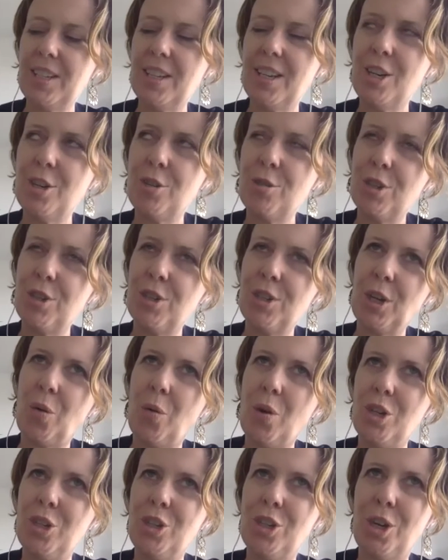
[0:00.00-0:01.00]
an interesting
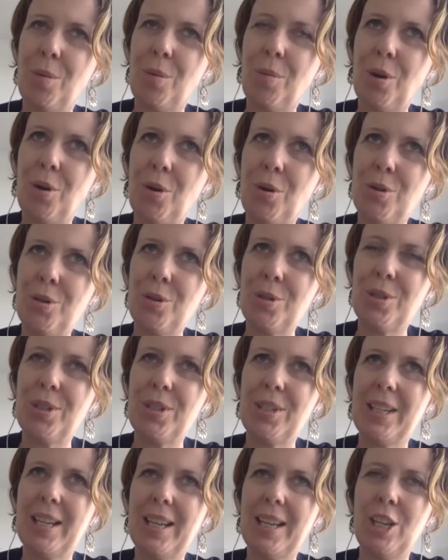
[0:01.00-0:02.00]
question,
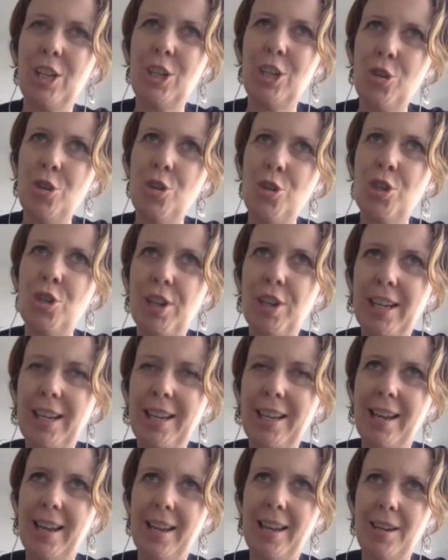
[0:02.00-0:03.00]
because
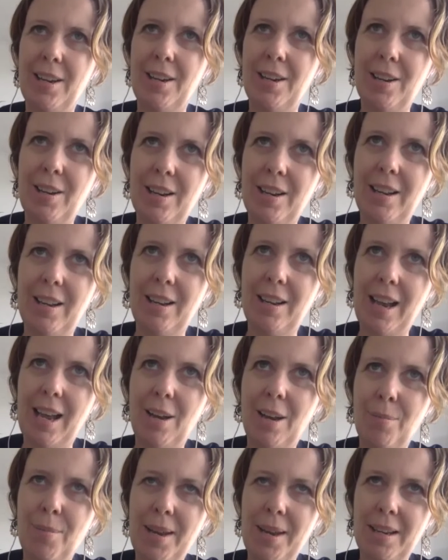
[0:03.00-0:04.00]
usually
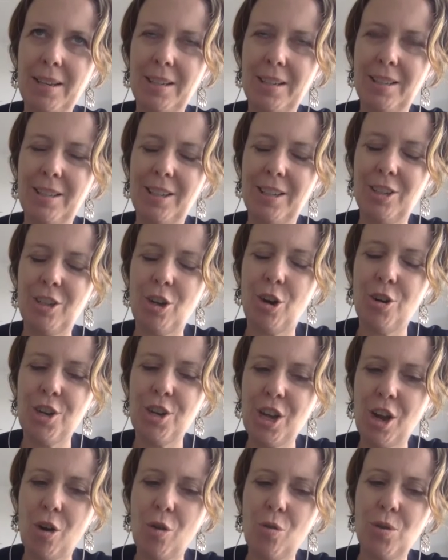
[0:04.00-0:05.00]
LMS is
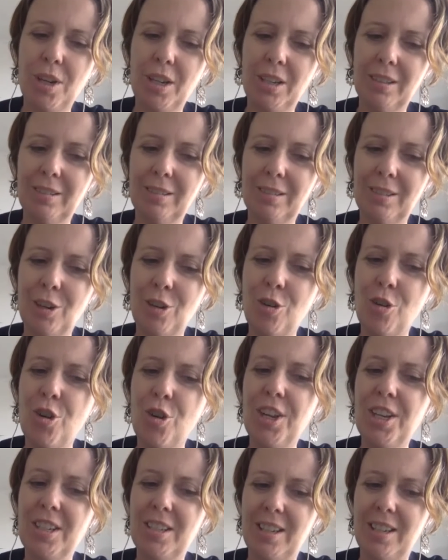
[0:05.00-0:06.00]
only holding
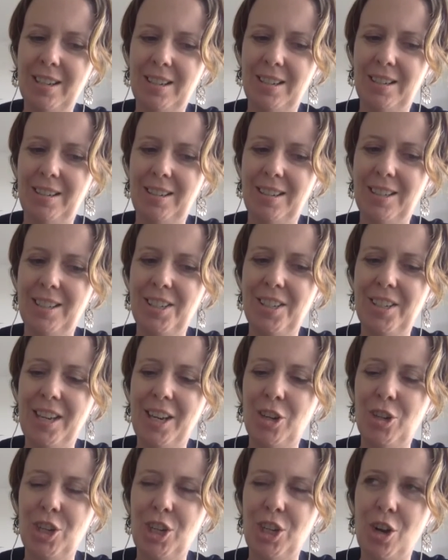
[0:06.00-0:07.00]
learning data. It doesn't
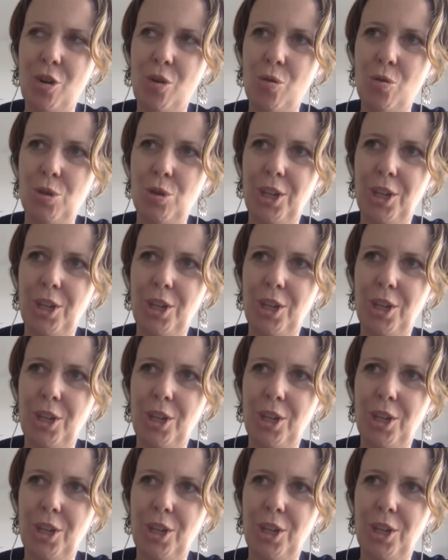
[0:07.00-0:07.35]
actually hold